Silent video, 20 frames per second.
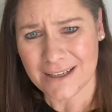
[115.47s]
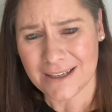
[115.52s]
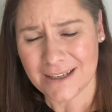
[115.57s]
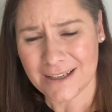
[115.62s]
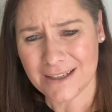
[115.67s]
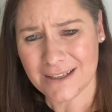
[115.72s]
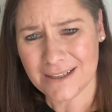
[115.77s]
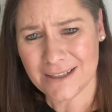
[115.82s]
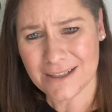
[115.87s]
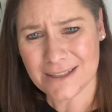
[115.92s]

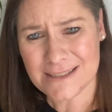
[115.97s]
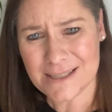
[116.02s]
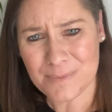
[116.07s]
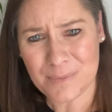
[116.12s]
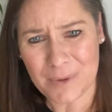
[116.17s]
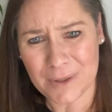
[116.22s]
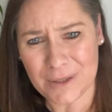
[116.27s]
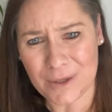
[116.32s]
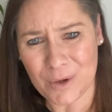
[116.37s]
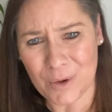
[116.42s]
And I said,
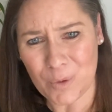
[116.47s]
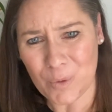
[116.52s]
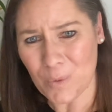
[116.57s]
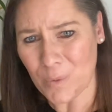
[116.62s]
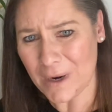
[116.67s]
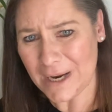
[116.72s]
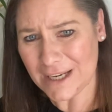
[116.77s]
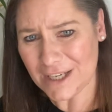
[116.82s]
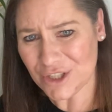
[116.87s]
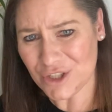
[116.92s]
"But
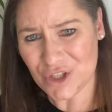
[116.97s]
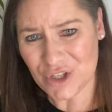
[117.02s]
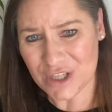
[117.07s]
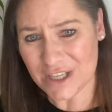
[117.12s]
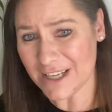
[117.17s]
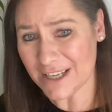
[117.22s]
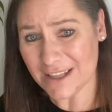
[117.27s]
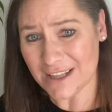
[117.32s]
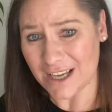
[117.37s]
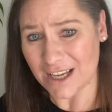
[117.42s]
where did you
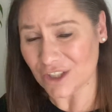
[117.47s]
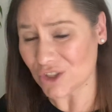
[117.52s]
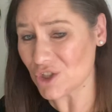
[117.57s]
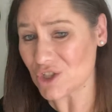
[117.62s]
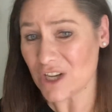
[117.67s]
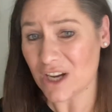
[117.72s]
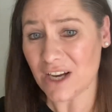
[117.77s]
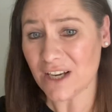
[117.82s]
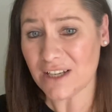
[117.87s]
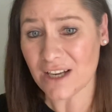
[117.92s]
hear that? Because
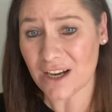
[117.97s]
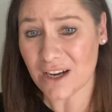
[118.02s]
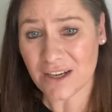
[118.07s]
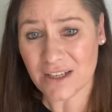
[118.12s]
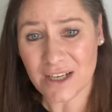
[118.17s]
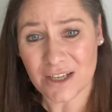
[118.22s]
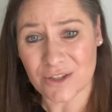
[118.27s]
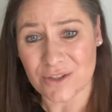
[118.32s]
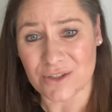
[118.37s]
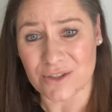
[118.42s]
I
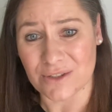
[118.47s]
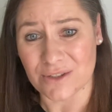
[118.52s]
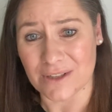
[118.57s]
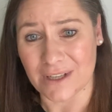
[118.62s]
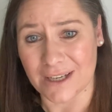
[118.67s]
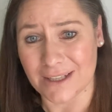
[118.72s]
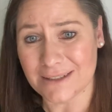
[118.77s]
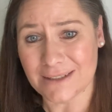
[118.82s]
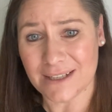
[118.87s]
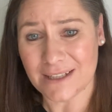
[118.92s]
don't do
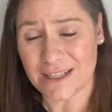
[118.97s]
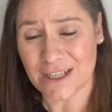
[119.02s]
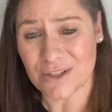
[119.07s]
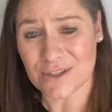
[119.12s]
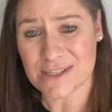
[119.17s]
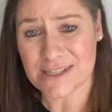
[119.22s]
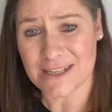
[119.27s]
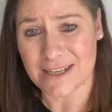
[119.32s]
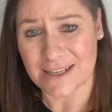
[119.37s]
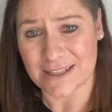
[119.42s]
that. I don't
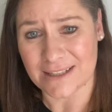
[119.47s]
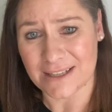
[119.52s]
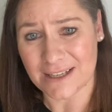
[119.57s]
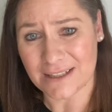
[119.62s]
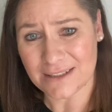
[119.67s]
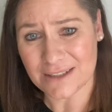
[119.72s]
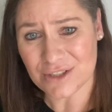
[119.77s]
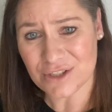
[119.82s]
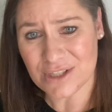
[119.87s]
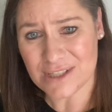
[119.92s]
say
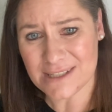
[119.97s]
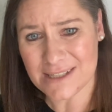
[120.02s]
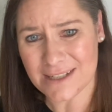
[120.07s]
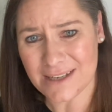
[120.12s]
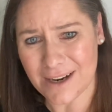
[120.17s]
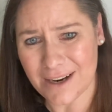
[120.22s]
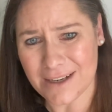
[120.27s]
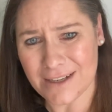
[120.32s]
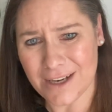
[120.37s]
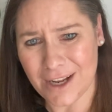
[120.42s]
that." And she said,
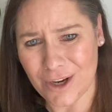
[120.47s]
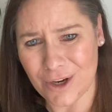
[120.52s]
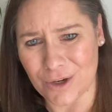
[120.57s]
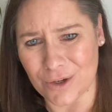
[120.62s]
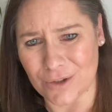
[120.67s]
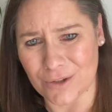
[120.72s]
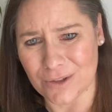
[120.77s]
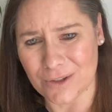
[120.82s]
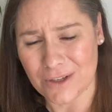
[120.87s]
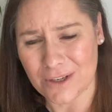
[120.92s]
"I
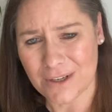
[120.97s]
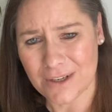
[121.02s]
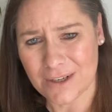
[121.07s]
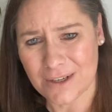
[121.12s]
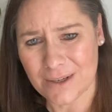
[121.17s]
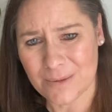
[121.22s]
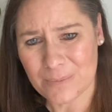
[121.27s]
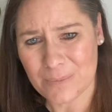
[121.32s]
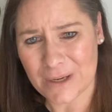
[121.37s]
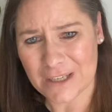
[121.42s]
know,
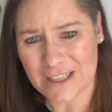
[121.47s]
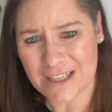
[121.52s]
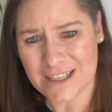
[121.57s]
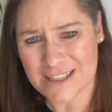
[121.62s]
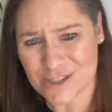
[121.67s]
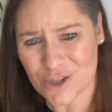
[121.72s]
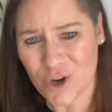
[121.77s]
but it's